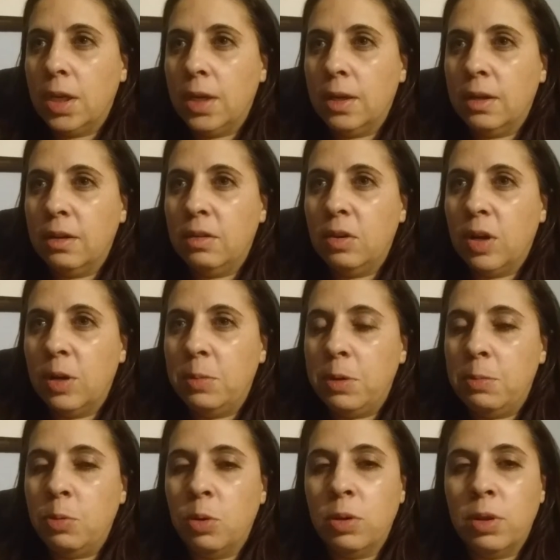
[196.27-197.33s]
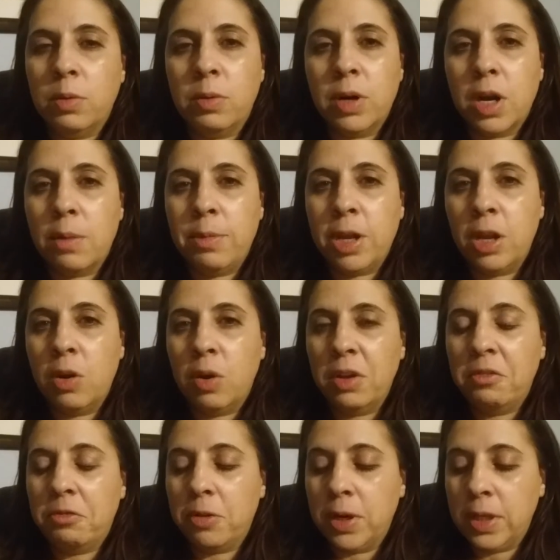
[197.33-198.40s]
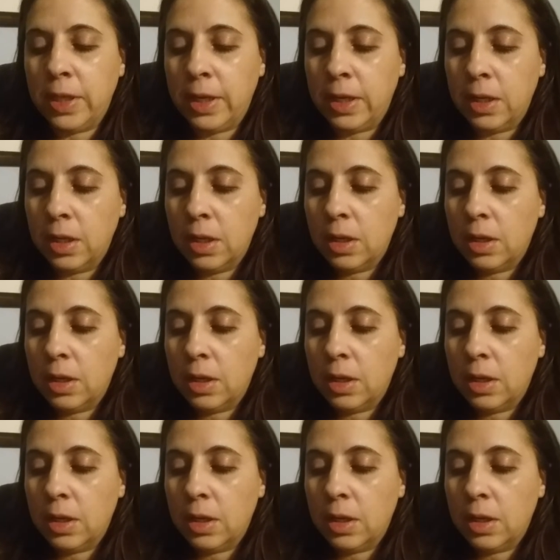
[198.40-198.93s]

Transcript: and you had people that were coming and going freely.